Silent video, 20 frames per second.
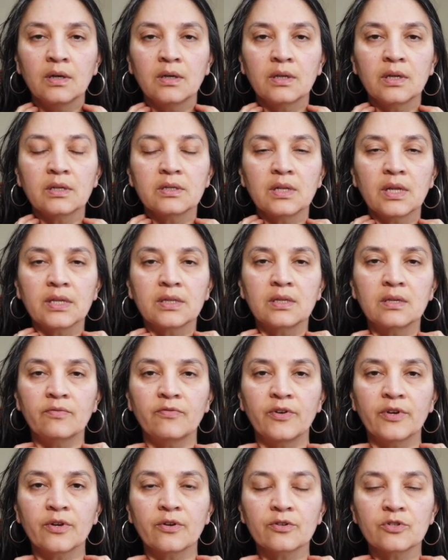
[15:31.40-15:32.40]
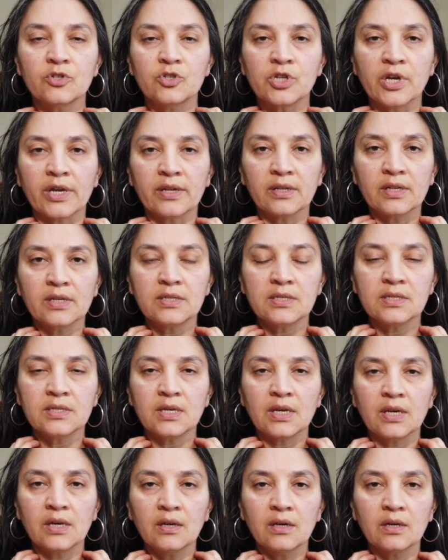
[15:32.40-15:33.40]
and then let the fingers gently
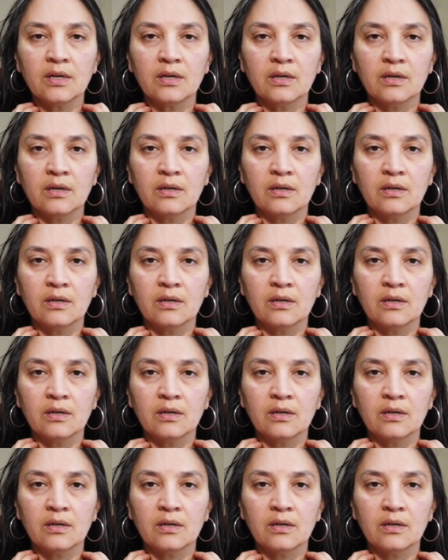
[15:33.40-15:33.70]
sink.